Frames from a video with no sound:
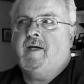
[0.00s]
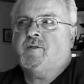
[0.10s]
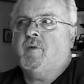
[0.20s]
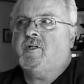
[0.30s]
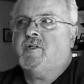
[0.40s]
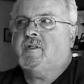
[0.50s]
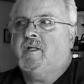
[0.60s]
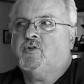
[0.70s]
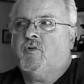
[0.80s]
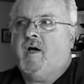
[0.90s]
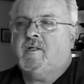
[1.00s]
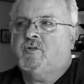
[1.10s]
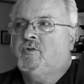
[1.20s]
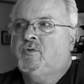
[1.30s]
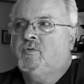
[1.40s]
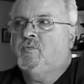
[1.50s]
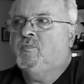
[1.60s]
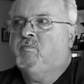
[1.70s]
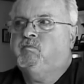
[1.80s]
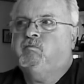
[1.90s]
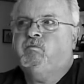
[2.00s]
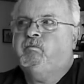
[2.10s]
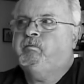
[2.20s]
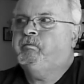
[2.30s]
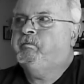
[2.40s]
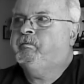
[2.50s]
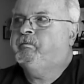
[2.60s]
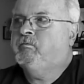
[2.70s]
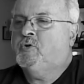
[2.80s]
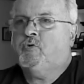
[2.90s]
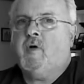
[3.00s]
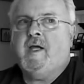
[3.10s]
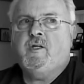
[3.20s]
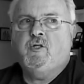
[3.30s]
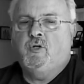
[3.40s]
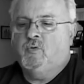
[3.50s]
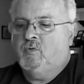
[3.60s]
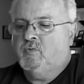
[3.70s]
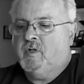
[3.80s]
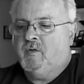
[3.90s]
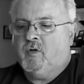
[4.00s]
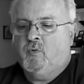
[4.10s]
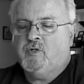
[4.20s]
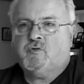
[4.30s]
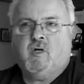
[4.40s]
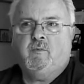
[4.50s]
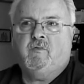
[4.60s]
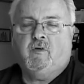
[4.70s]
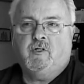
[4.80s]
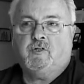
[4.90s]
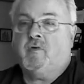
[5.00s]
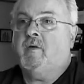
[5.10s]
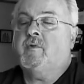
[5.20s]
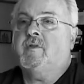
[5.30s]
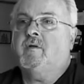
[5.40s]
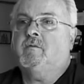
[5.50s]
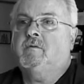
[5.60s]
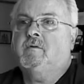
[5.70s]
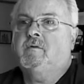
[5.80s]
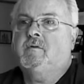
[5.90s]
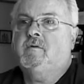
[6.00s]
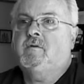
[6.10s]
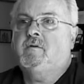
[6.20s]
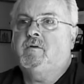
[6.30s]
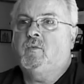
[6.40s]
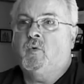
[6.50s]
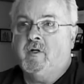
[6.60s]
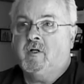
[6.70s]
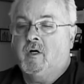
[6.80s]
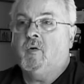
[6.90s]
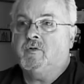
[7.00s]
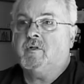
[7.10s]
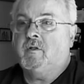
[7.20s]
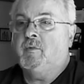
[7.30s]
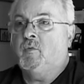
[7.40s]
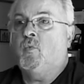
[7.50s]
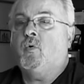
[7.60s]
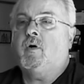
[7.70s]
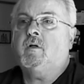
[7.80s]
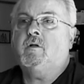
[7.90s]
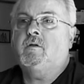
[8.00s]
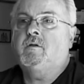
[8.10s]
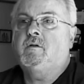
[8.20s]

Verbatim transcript: As much as they tried to train you, they were always trying to be very straight with you. Hmm. Where you're going is going to be war.